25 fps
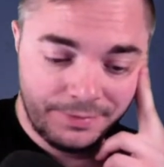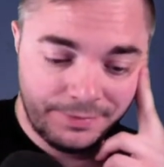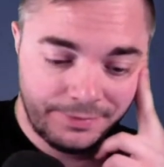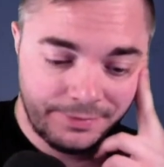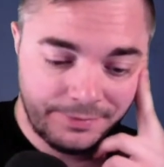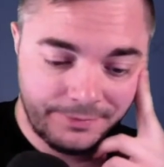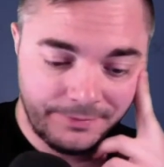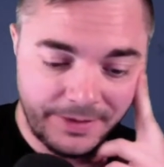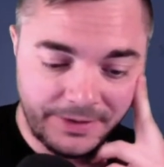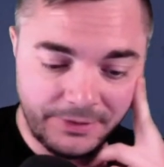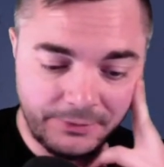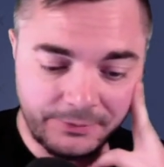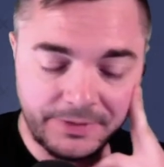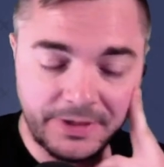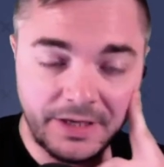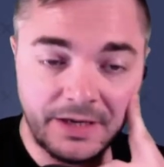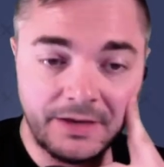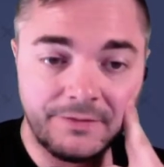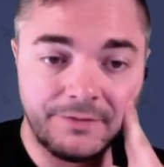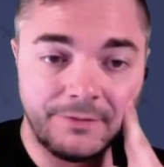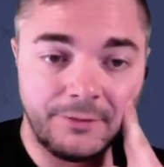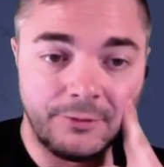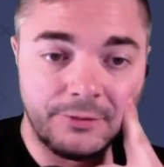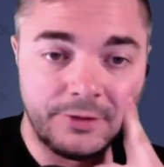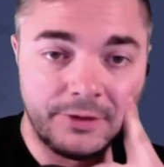Why do we
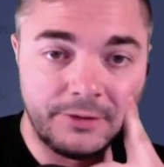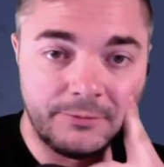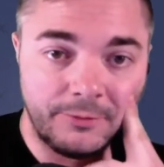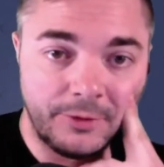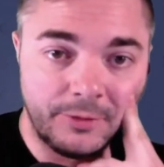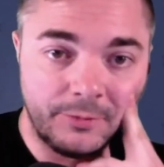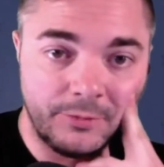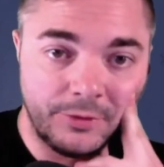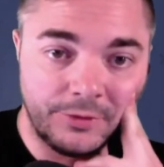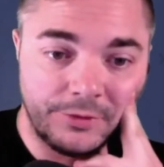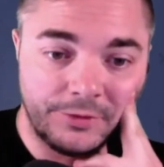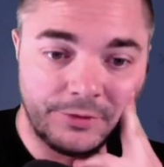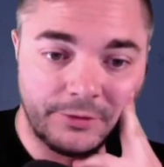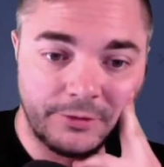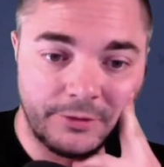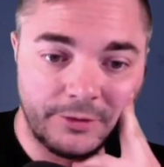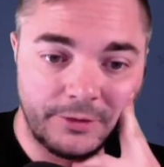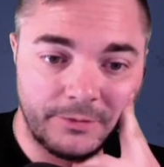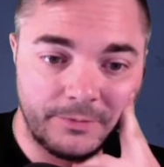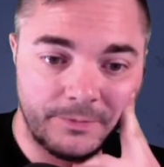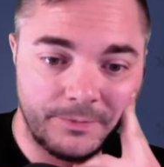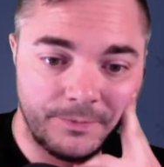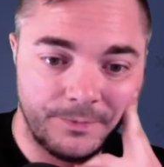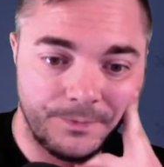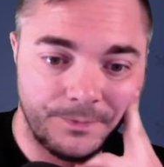have only 1 more
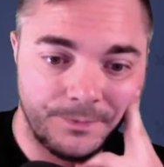turn?